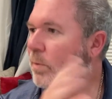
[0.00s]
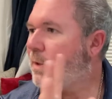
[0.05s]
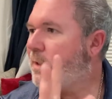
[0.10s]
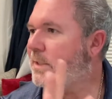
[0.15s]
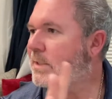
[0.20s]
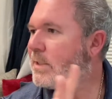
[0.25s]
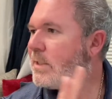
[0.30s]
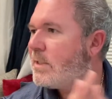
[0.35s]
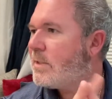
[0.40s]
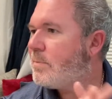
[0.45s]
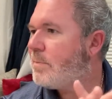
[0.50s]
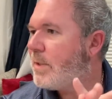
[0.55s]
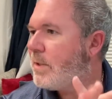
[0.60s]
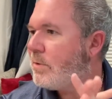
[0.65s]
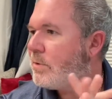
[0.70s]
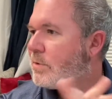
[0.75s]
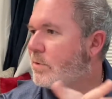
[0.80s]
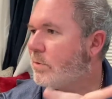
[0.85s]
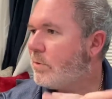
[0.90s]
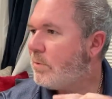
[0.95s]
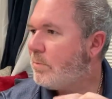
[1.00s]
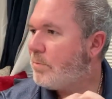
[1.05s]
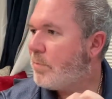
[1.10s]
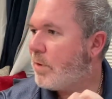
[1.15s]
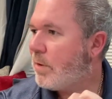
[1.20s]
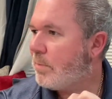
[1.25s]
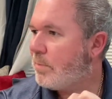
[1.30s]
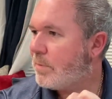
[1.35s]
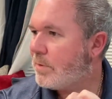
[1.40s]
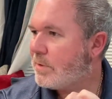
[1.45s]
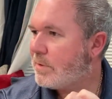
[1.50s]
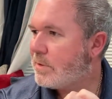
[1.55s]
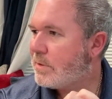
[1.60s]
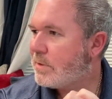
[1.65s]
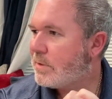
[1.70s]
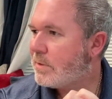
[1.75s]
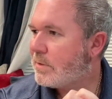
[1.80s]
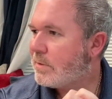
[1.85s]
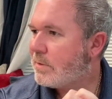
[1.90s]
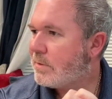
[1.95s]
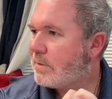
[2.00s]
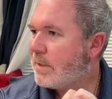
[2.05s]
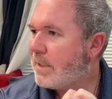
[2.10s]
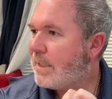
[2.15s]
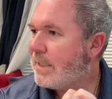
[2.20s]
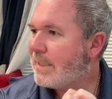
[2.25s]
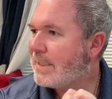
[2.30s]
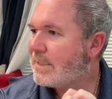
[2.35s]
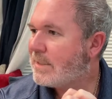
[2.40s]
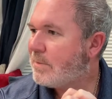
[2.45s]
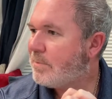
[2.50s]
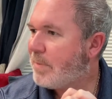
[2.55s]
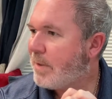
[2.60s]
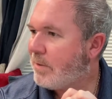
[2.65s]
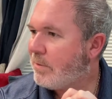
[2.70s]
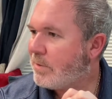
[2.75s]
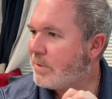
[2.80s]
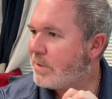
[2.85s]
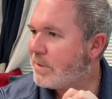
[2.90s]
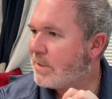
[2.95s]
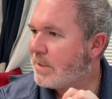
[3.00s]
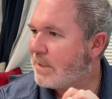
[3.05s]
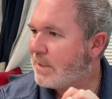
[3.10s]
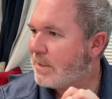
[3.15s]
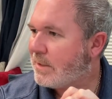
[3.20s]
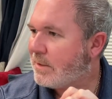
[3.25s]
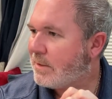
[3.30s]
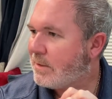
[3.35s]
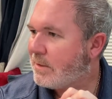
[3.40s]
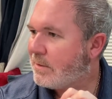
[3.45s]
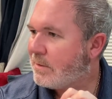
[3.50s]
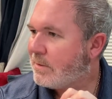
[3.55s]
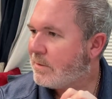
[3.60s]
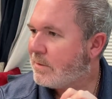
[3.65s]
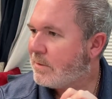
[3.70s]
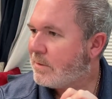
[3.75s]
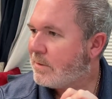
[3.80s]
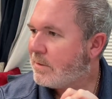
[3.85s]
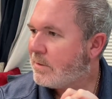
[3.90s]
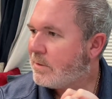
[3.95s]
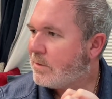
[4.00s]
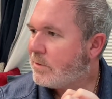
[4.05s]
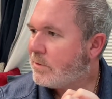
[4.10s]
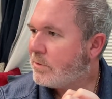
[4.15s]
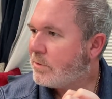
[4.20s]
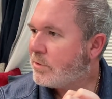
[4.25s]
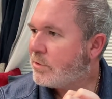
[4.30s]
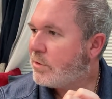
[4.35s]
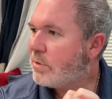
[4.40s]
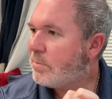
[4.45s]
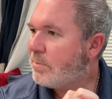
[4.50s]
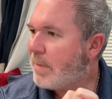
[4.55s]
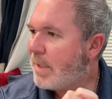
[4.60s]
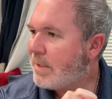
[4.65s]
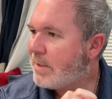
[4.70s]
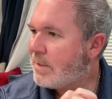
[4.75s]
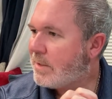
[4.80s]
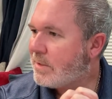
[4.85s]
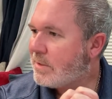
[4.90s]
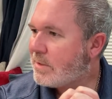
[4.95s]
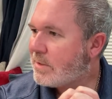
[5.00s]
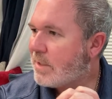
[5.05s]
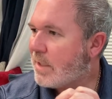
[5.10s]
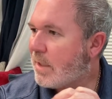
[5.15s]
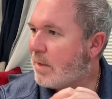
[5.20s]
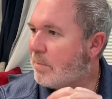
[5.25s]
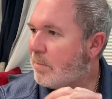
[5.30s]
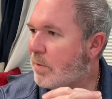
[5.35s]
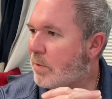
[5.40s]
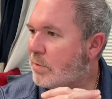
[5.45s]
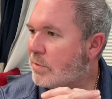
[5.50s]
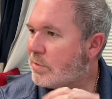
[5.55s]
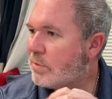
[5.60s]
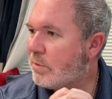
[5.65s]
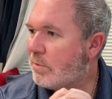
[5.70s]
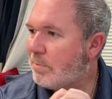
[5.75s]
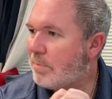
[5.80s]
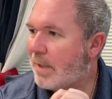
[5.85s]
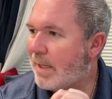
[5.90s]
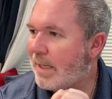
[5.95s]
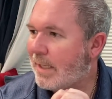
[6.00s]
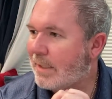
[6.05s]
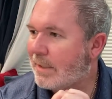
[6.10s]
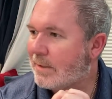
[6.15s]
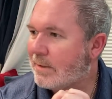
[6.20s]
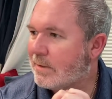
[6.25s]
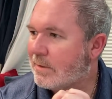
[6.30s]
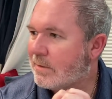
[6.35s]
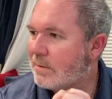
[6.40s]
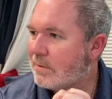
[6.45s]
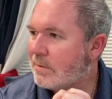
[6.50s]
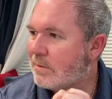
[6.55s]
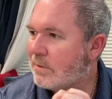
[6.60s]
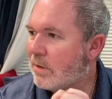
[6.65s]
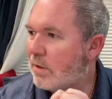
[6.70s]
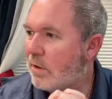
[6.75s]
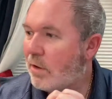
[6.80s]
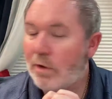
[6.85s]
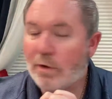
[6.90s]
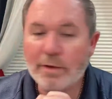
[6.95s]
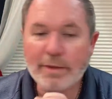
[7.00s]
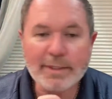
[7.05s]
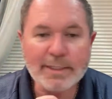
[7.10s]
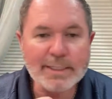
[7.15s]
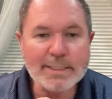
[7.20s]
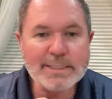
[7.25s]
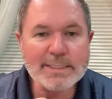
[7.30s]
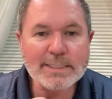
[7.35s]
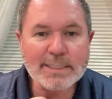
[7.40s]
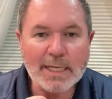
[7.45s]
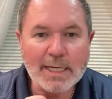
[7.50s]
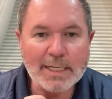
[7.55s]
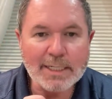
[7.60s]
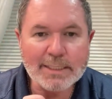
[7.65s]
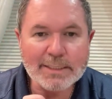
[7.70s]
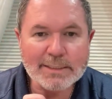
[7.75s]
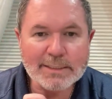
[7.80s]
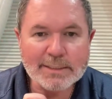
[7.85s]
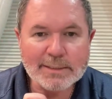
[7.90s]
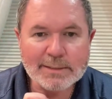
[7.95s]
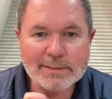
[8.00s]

What is the spiritual purpose in experiencing tremendous emotional pain on this side?